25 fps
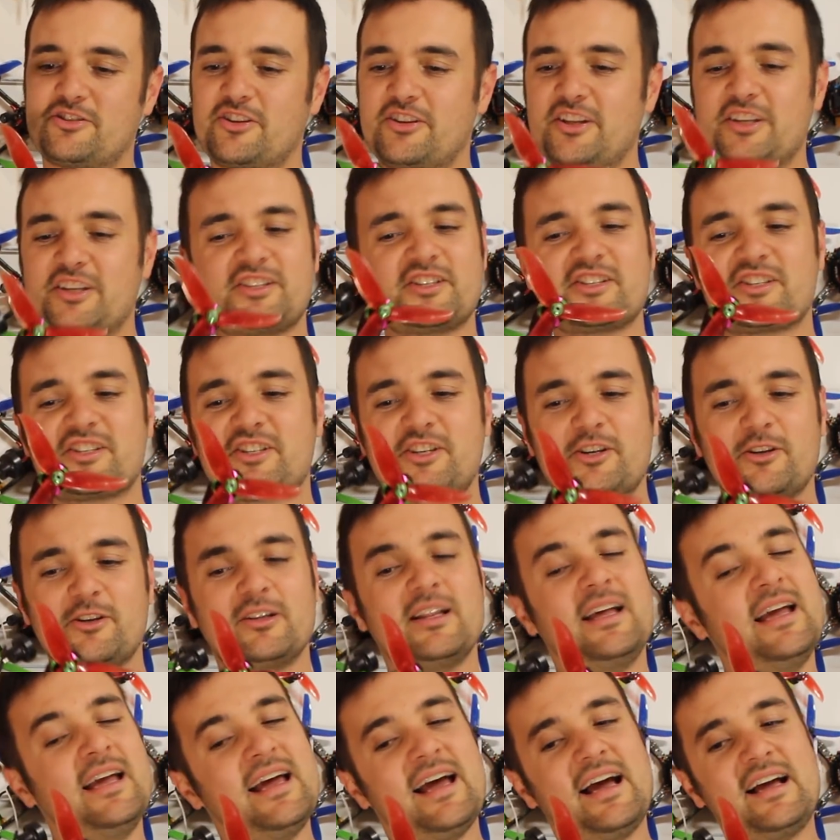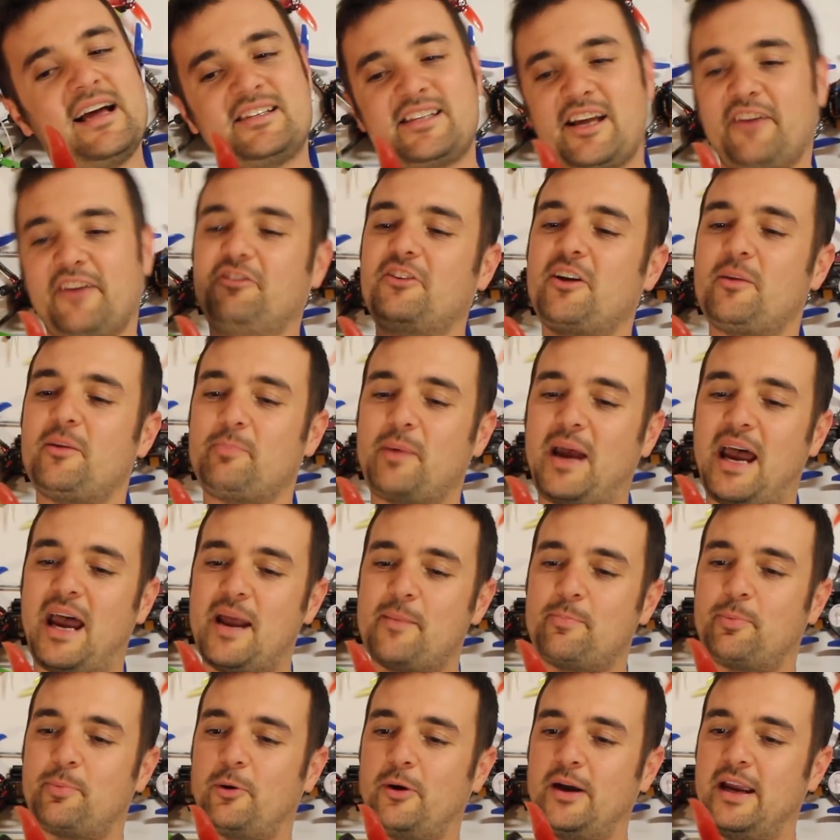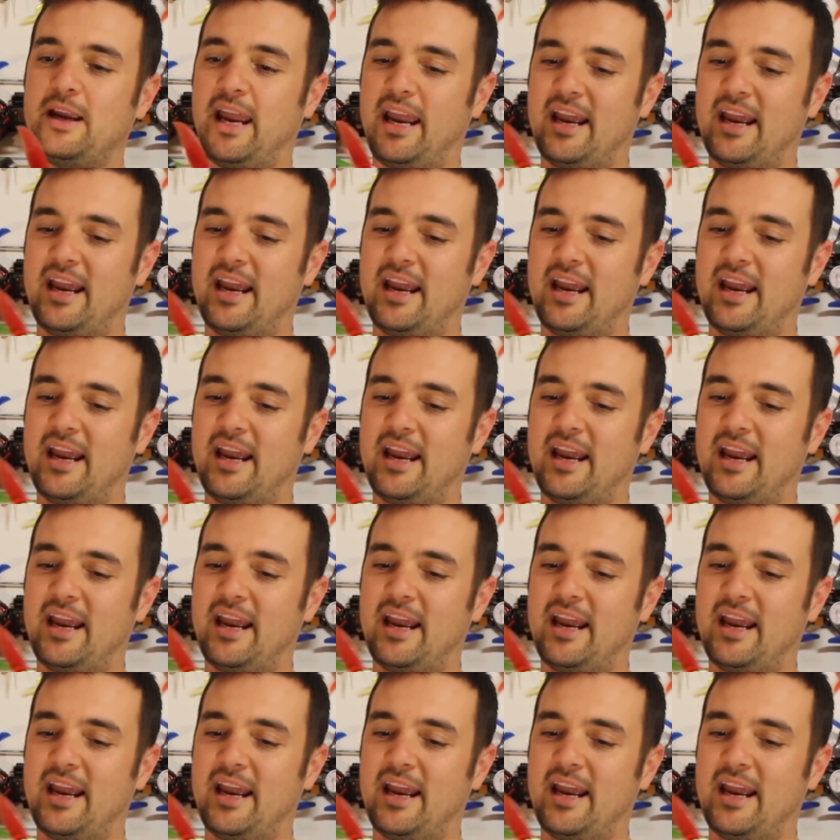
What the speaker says: So this is still a definite bad boy,